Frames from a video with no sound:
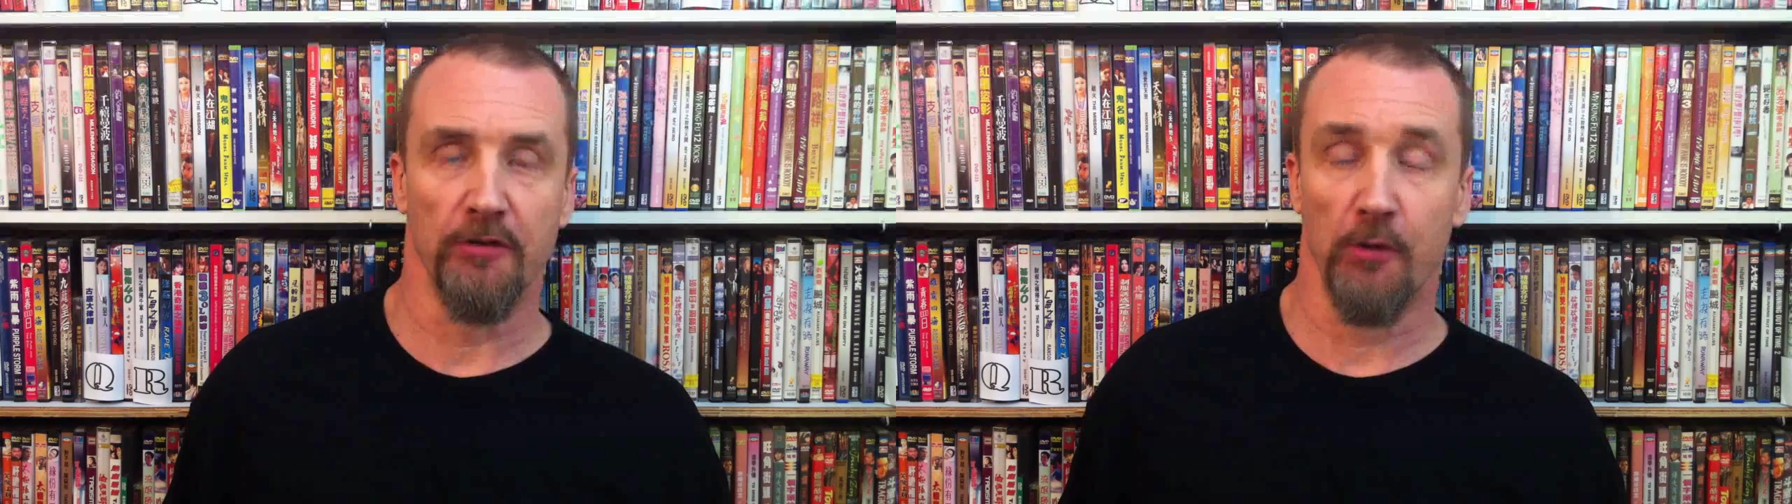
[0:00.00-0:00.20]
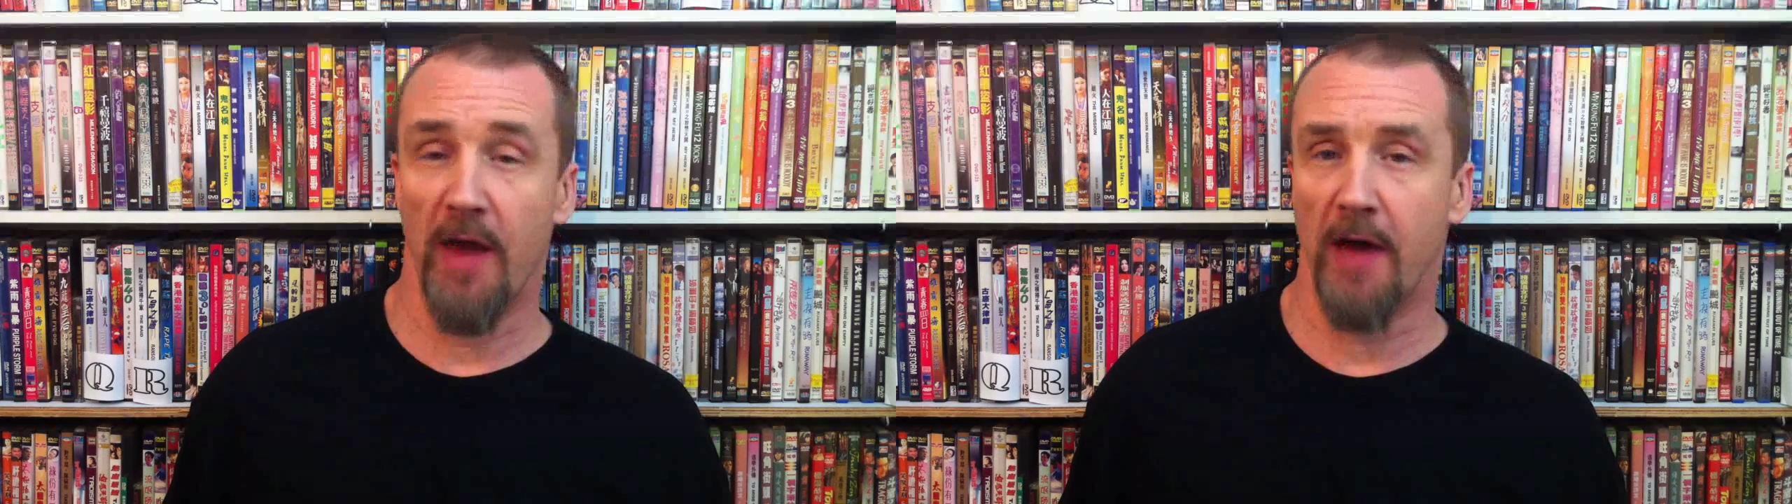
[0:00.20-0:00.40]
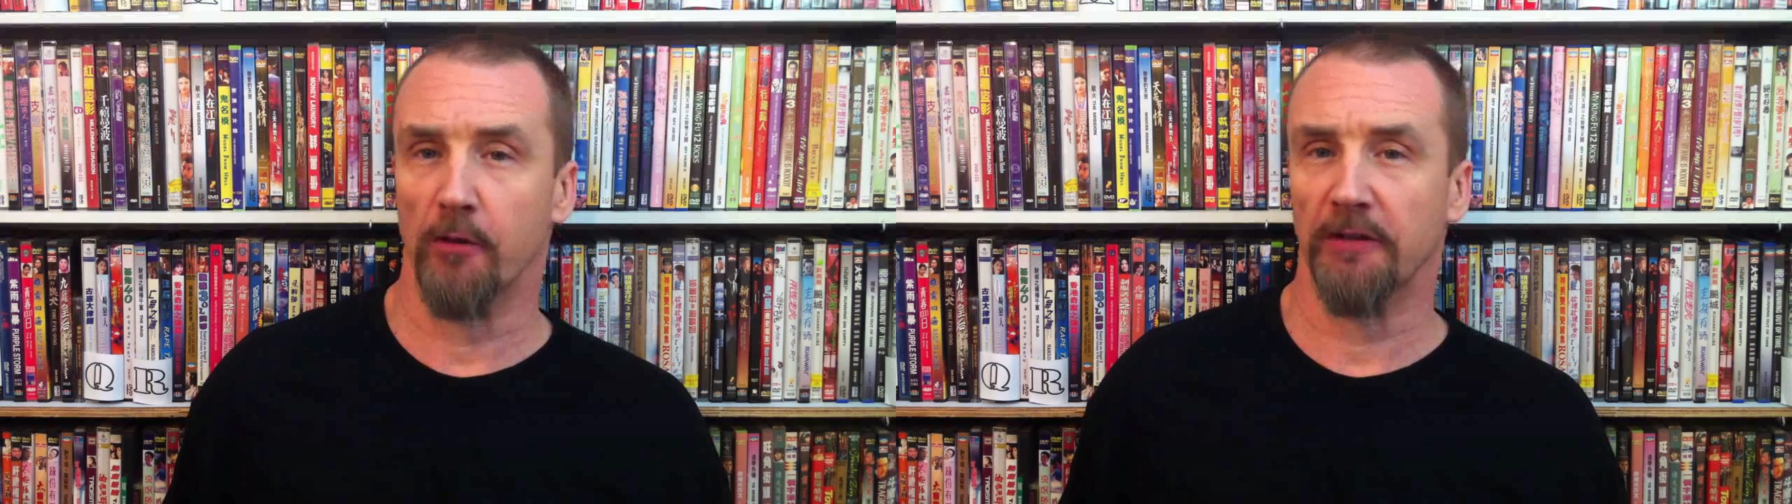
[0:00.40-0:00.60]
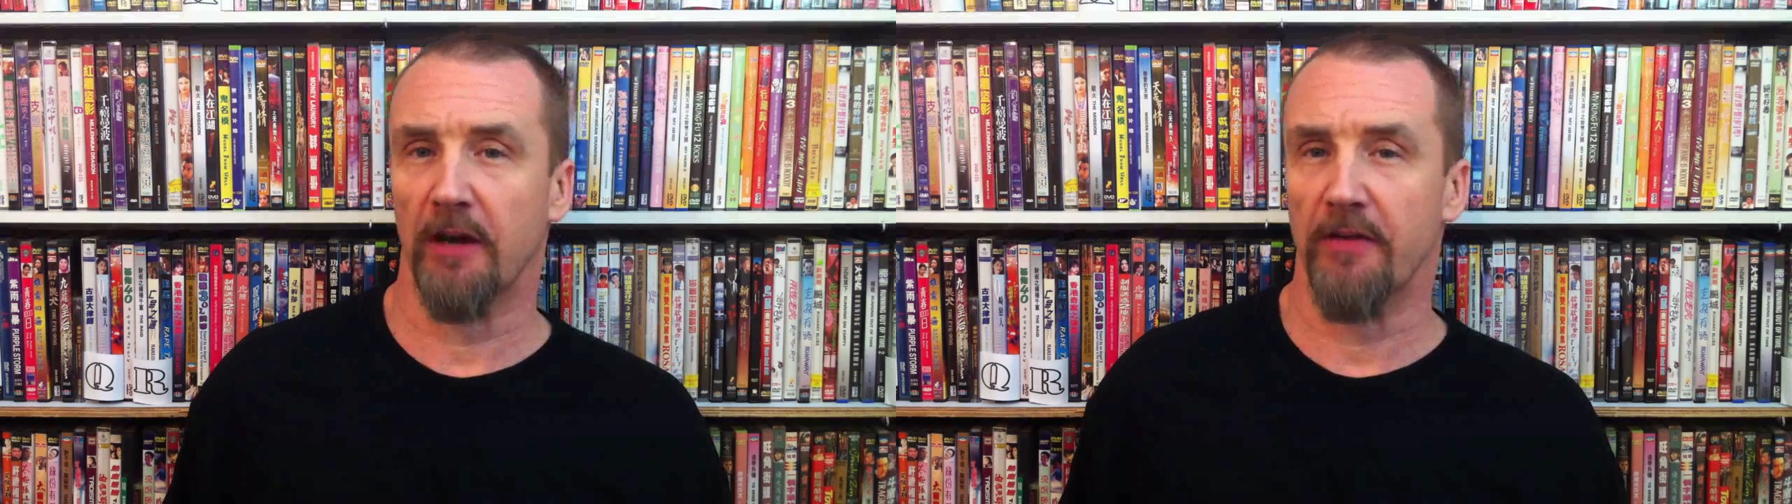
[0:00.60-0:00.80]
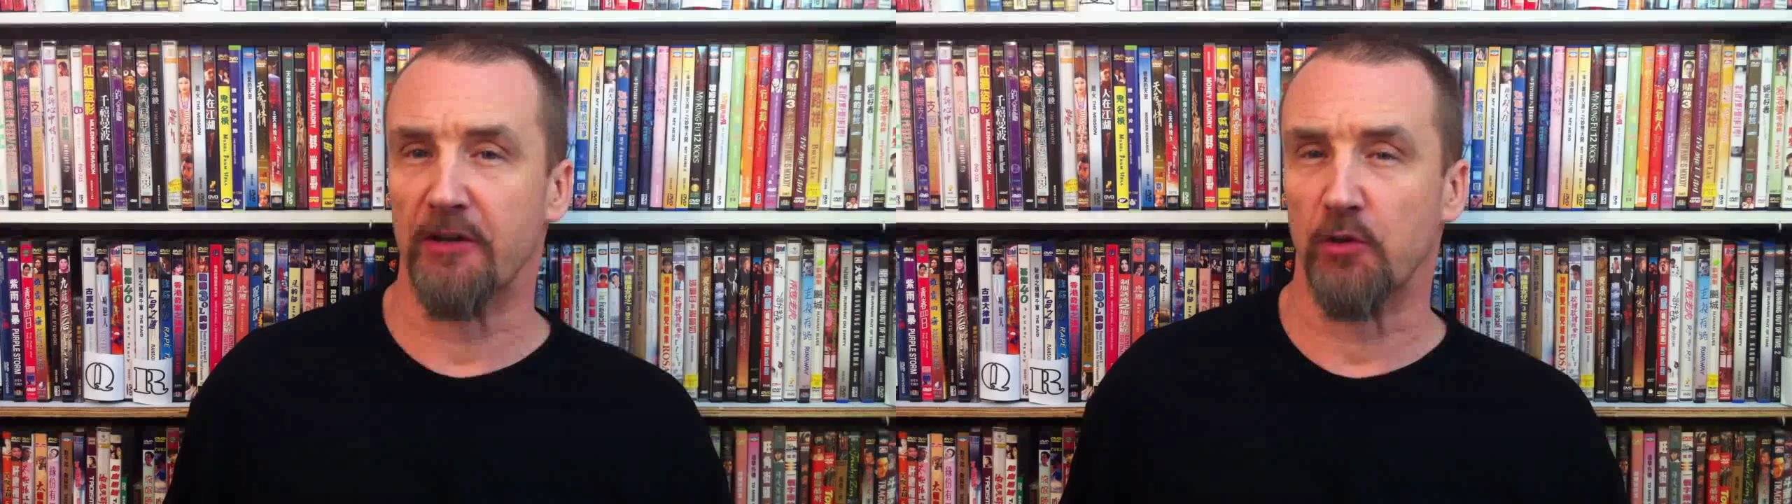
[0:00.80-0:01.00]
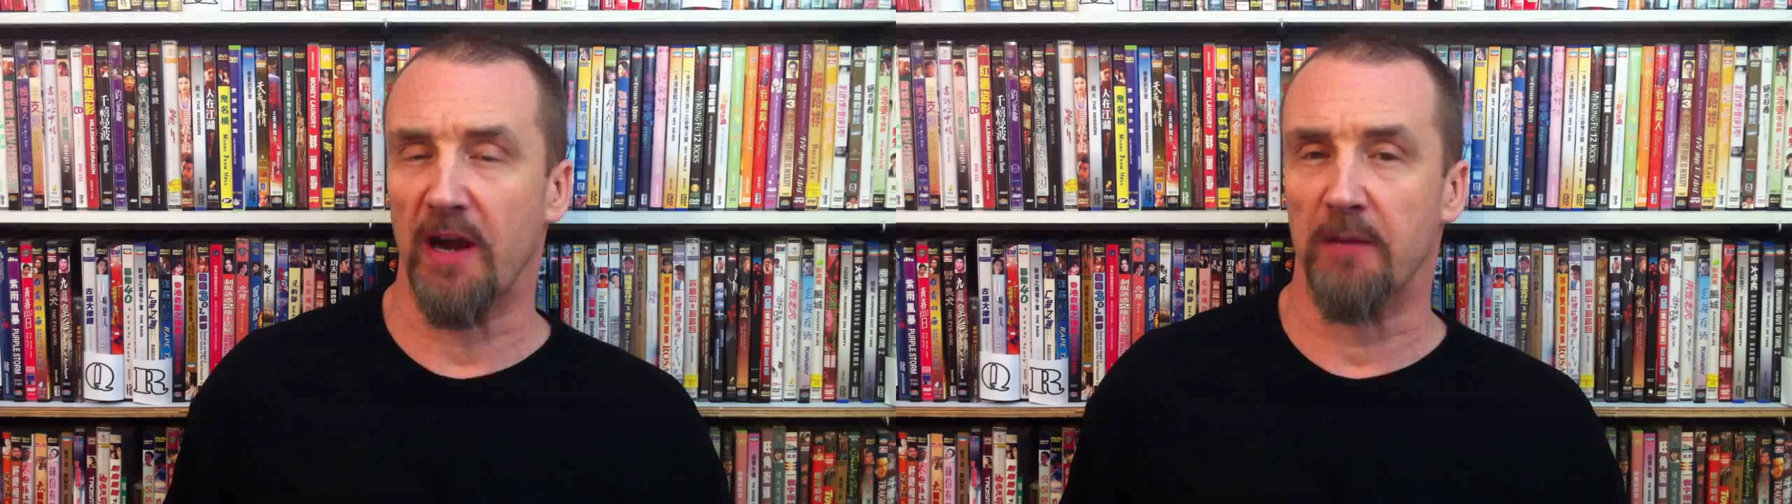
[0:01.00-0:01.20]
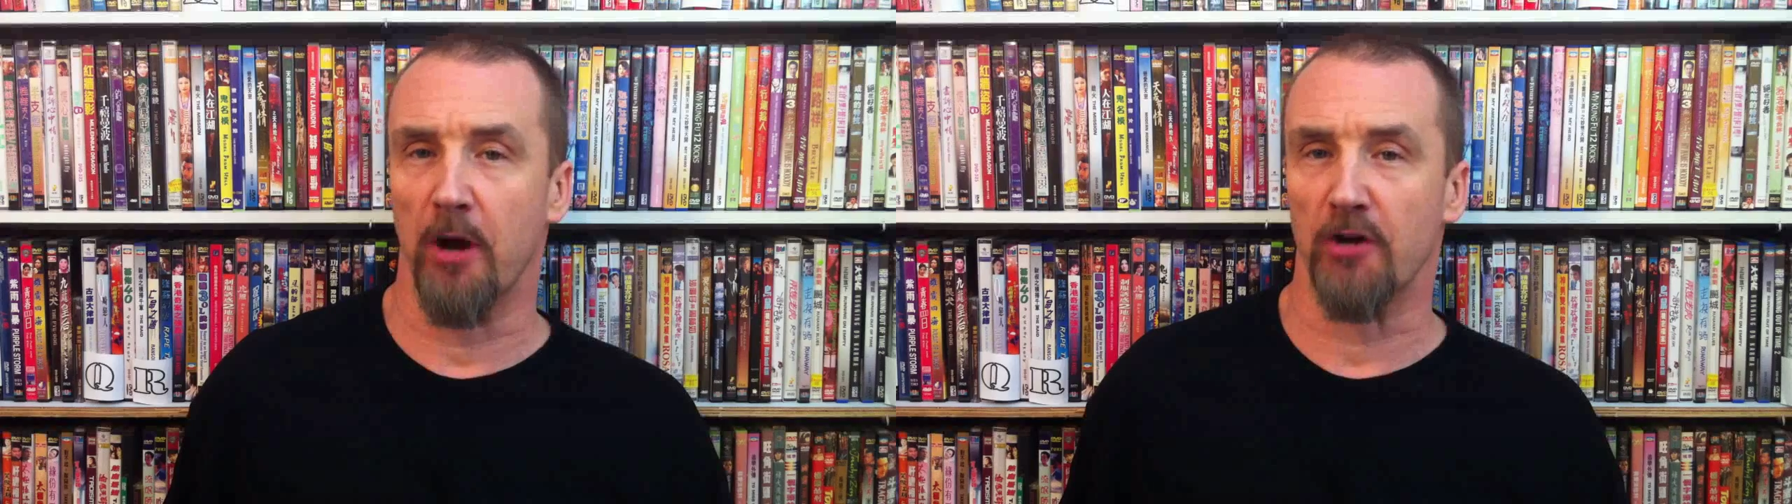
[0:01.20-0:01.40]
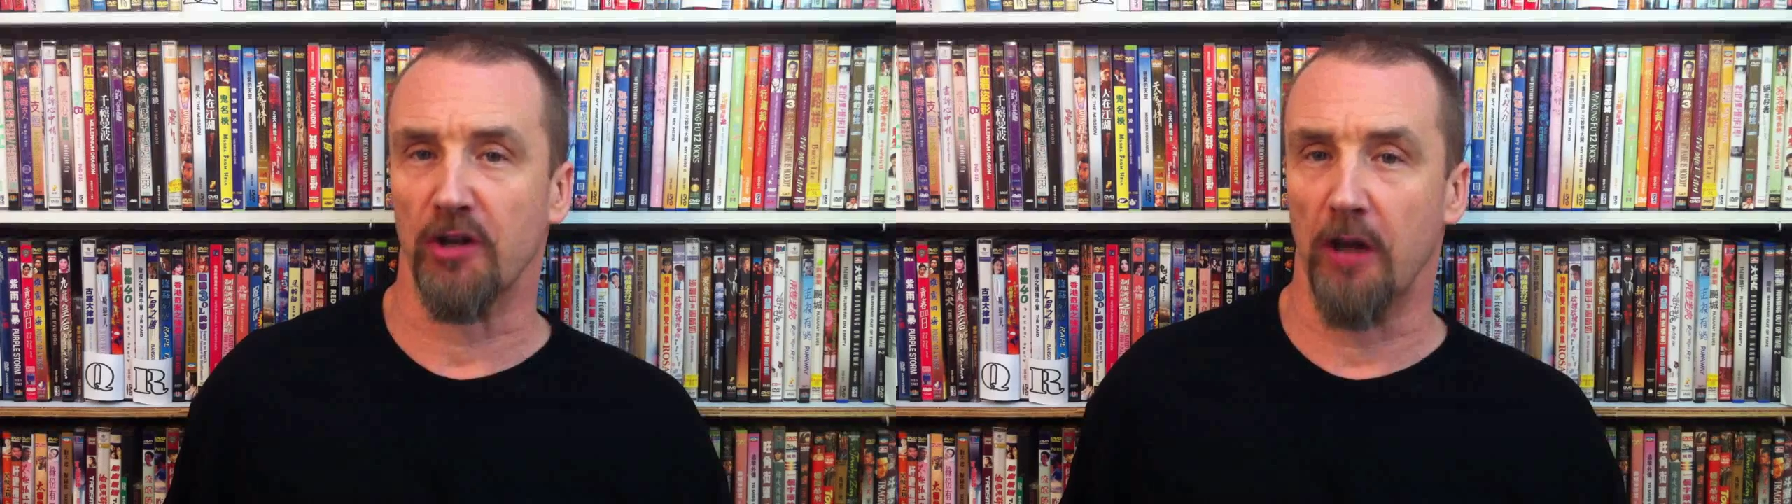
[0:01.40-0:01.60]
so not only are they trained
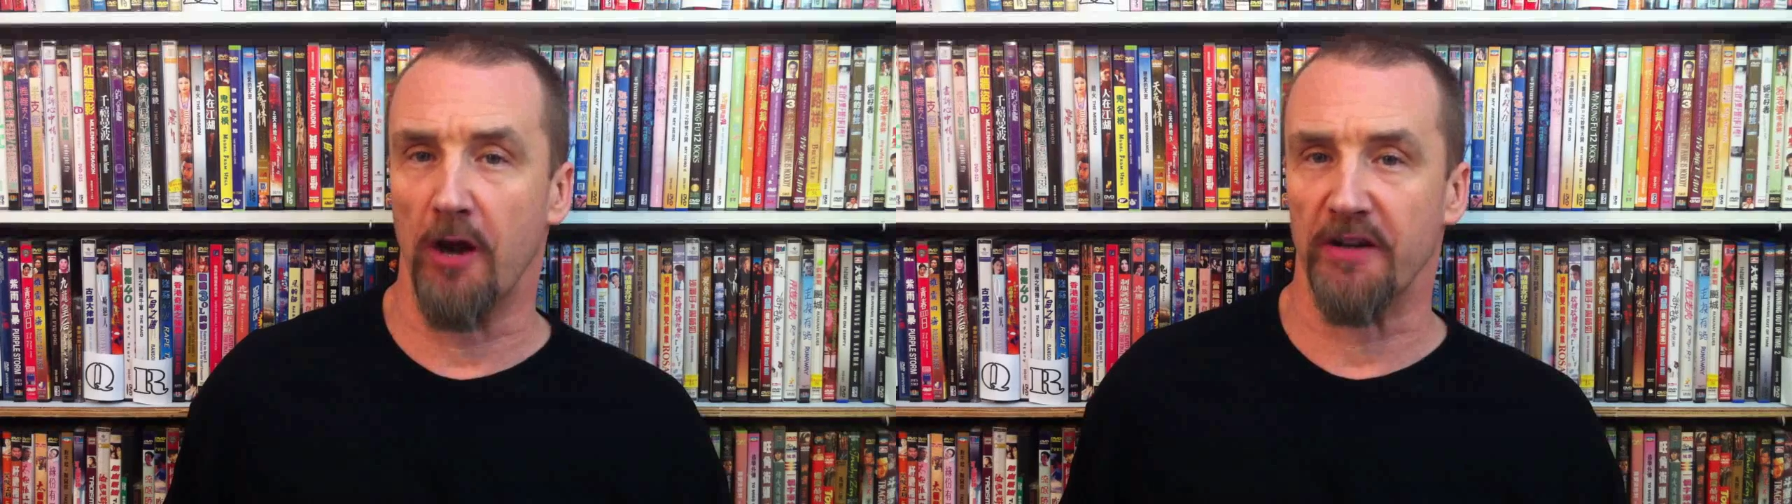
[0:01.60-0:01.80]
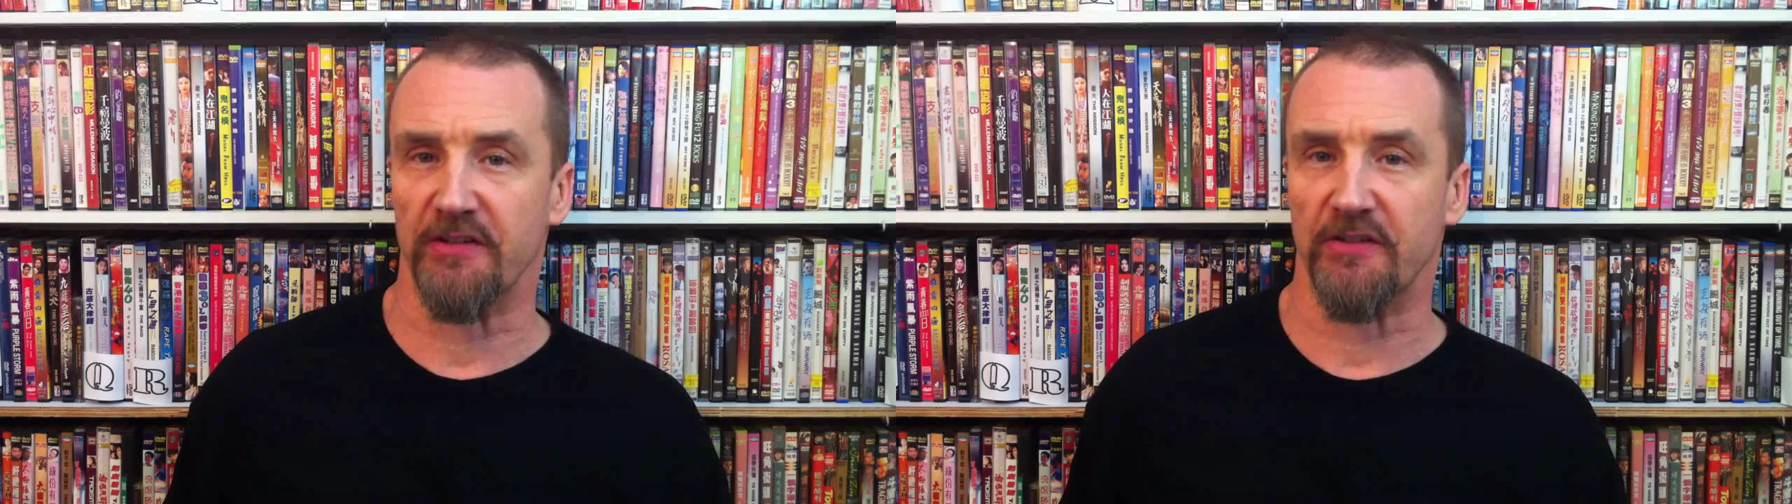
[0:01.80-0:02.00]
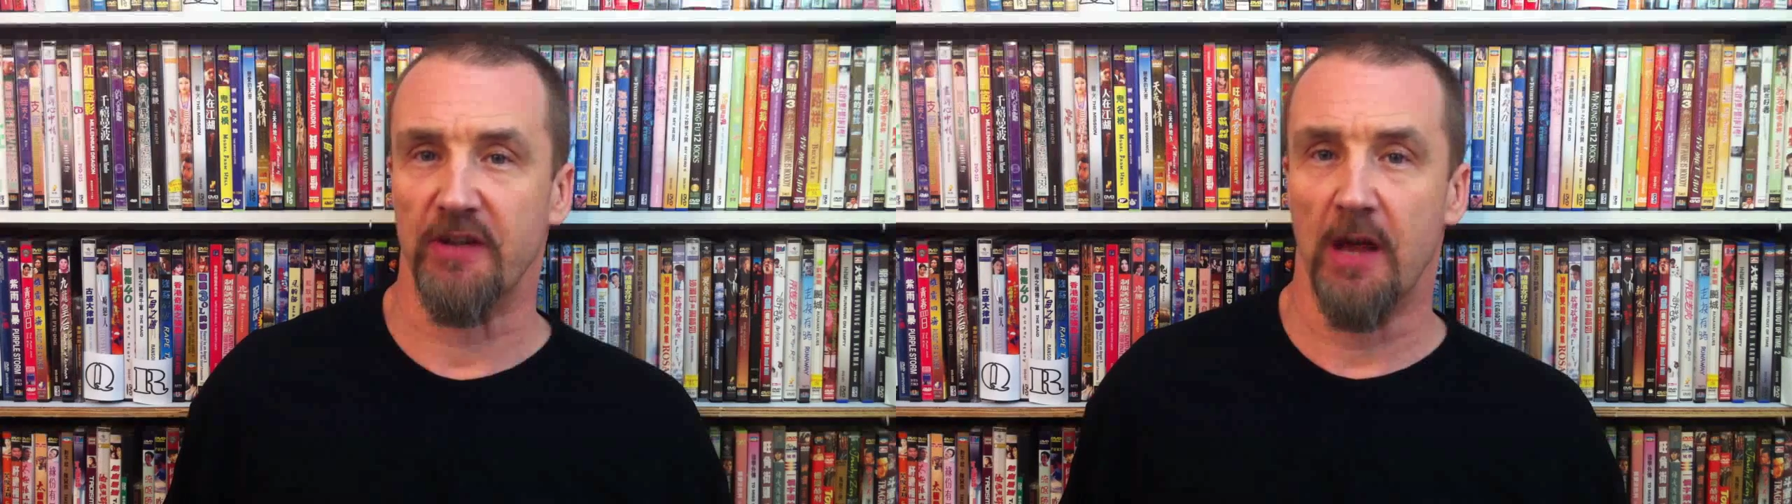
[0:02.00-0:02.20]
martial artists,